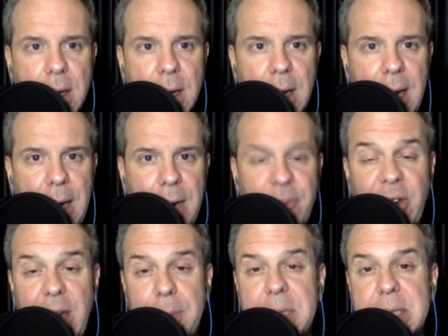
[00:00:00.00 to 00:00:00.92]
And
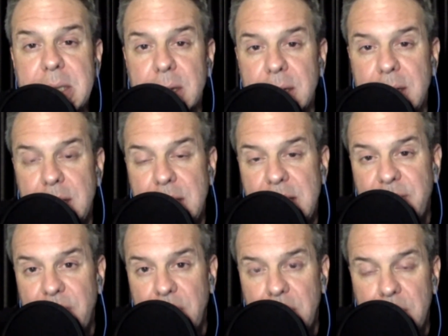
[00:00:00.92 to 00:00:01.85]
famously,
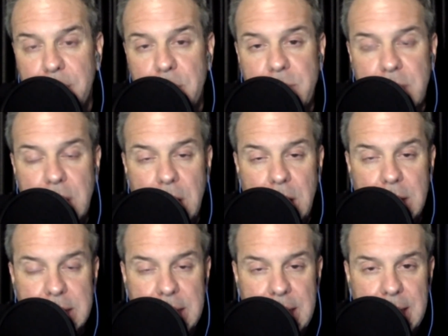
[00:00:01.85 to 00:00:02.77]
even in the movie
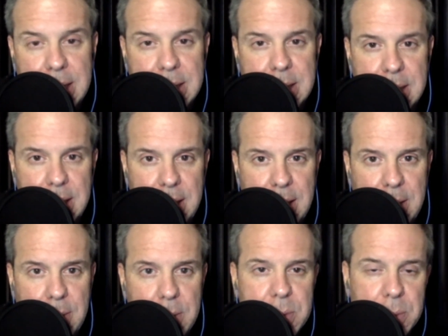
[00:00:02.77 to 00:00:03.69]
Contact,
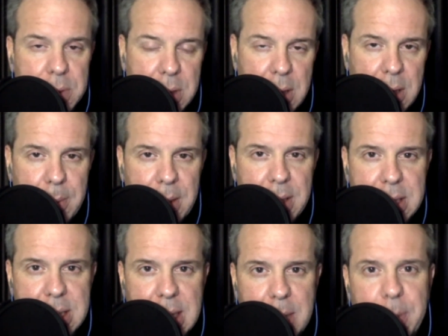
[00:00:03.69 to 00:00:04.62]
which we'll talk about in a
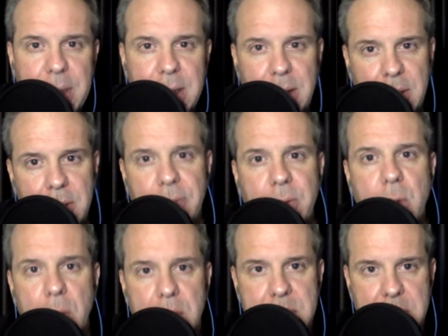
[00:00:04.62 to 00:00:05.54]
sec, but of
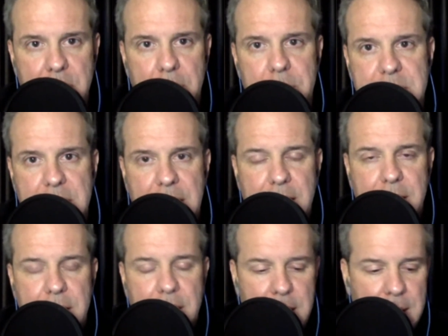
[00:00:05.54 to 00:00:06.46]
course there was that
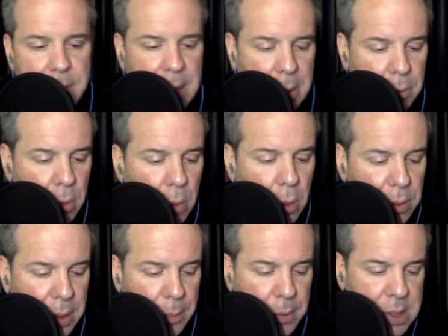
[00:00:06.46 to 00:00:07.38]
role
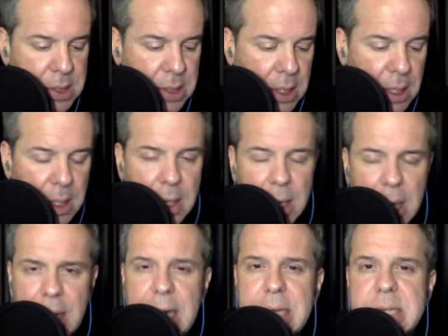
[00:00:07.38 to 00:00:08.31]
that was,
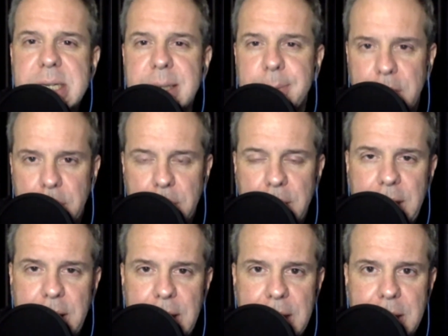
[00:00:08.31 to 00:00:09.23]
again, similar
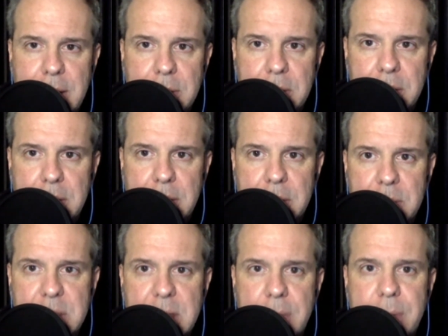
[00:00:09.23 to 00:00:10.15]
in that there
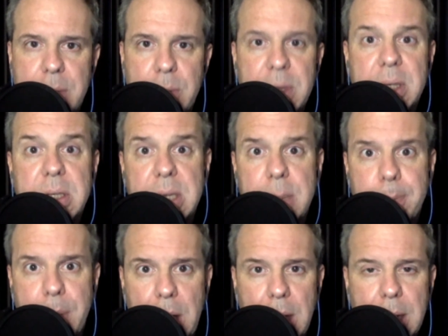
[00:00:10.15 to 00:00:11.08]
was somebody with the
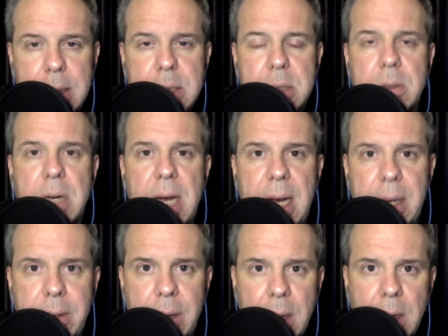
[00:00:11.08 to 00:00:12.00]
deep pockets who had